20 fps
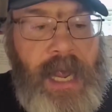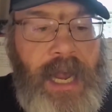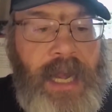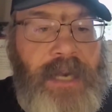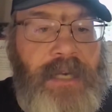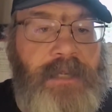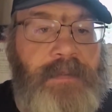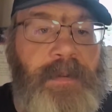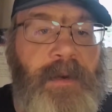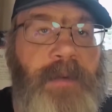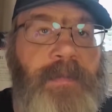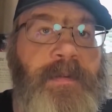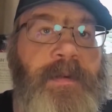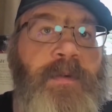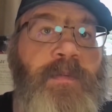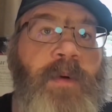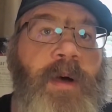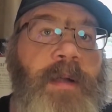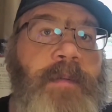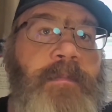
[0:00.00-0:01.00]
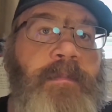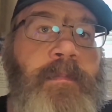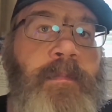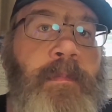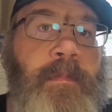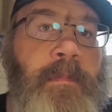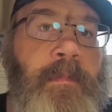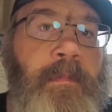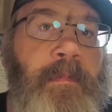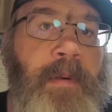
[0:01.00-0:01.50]
And it's supposed to be one
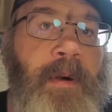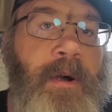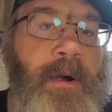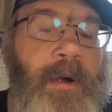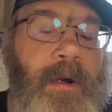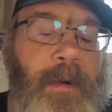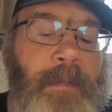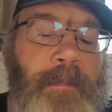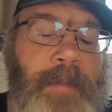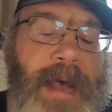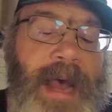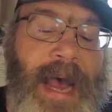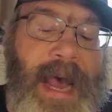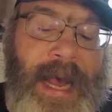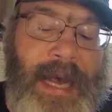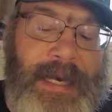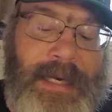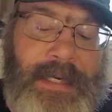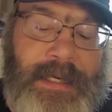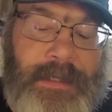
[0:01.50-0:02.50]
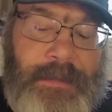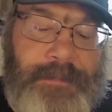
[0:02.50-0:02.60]
per pack.